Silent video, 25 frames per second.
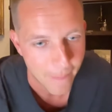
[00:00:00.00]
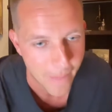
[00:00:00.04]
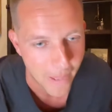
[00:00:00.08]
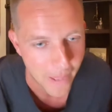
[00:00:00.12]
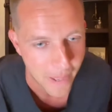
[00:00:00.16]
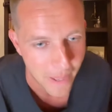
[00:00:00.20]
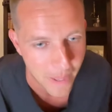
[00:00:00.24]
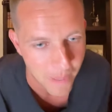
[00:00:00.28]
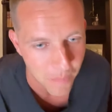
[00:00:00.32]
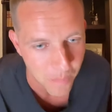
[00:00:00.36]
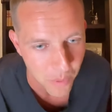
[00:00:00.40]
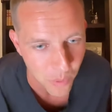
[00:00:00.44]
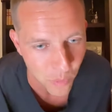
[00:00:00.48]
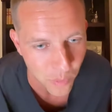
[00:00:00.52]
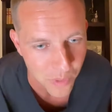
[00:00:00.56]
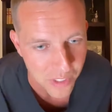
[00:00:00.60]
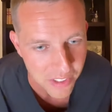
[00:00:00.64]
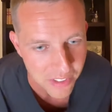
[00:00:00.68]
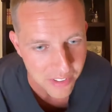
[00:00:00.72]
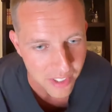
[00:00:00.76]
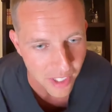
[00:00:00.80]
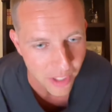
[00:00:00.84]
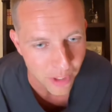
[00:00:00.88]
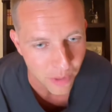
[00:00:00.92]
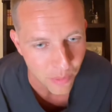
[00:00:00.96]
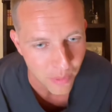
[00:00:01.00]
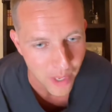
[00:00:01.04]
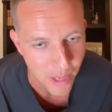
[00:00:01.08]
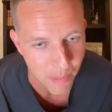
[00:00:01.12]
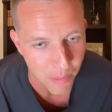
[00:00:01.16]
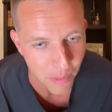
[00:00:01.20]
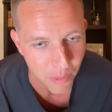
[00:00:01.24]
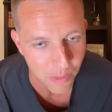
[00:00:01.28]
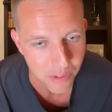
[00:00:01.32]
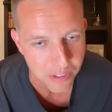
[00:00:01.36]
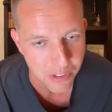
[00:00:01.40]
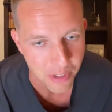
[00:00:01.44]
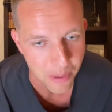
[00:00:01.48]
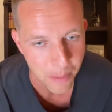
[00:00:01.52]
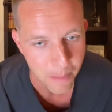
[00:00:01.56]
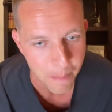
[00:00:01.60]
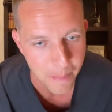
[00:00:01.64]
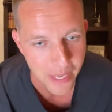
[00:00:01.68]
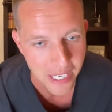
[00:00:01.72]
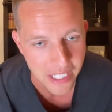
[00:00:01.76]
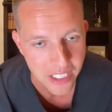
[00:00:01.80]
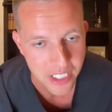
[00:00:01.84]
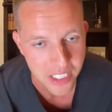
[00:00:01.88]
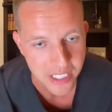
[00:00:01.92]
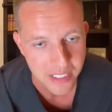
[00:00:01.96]
Reseller Rabbit was an
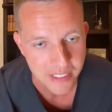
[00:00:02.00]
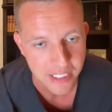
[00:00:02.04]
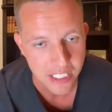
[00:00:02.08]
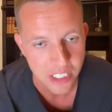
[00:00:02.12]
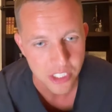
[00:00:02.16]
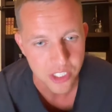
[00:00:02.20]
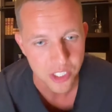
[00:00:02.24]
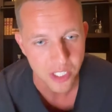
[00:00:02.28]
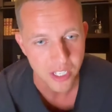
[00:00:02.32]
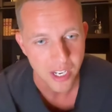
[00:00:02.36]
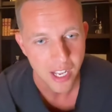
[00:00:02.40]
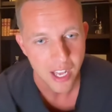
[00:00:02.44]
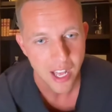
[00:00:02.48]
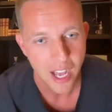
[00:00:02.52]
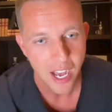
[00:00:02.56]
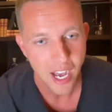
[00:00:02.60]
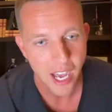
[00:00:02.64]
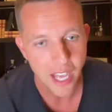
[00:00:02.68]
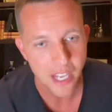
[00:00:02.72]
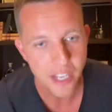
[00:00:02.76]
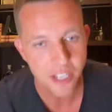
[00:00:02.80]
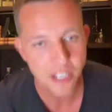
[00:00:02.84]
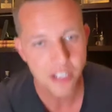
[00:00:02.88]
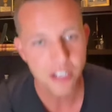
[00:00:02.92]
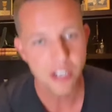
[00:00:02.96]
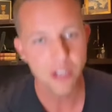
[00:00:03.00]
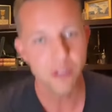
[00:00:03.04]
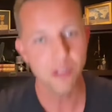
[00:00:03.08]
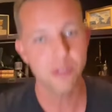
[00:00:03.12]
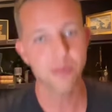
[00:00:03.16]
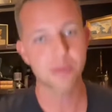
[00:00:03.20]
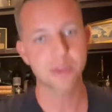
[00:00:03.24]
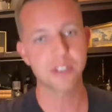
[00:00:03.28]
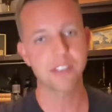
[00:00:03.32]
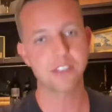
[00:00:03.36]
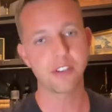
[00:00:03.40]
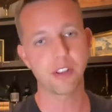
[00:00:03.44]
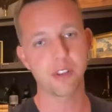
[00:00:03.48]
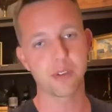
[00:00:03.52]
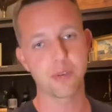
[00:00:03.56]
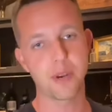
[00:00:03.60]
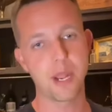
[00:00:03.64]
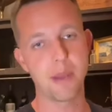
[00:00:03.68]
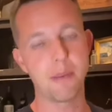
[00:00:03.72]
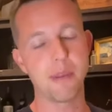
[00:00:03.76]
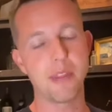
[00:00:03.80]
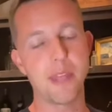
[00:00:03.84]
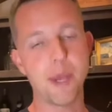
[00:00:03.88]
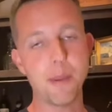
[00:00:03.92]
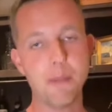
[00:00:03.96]
amazing teacher. I didn't know the Reseller
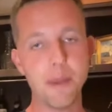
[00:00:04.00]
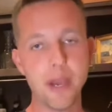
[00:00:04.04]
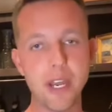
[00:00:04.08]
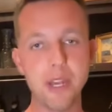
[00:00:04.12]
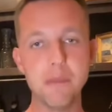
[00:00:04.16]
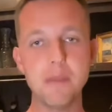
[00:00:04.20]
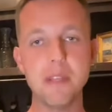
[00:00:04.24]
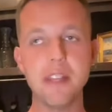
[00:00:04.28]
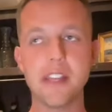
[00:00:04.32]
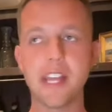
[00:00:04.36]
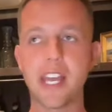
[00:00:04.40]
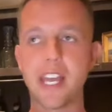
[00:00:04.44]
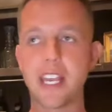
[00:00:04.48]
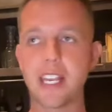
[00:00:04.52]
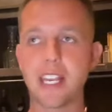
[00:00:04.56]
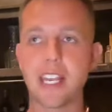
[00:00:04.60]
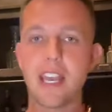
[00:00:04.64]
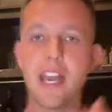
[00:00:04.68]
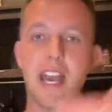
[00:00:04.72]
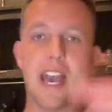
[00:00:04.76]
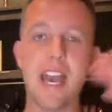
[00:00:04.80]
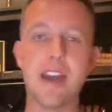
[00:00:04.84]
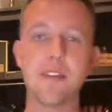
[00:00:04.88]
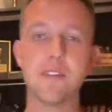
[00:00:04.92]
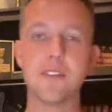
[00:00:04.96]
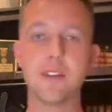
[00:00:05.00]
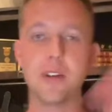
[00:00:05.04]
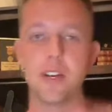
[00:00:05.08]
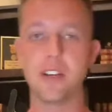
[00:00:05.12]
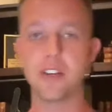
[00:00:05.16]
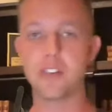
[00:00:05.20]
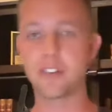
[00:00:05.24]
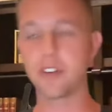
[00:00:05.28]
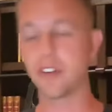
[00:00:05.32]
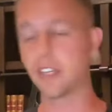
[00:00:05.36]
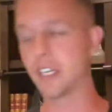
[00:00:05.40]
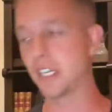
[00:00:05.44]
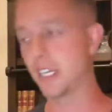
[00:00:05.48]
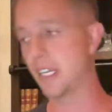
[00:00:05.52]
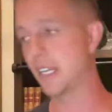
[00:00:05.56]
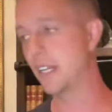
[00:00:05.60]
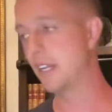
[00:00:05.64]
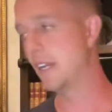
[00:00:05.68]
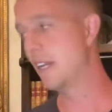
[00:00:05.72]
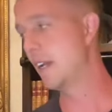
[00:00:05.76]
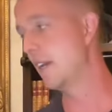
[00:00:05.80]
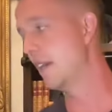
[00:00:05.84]
Rabbit. That might have been like after I started.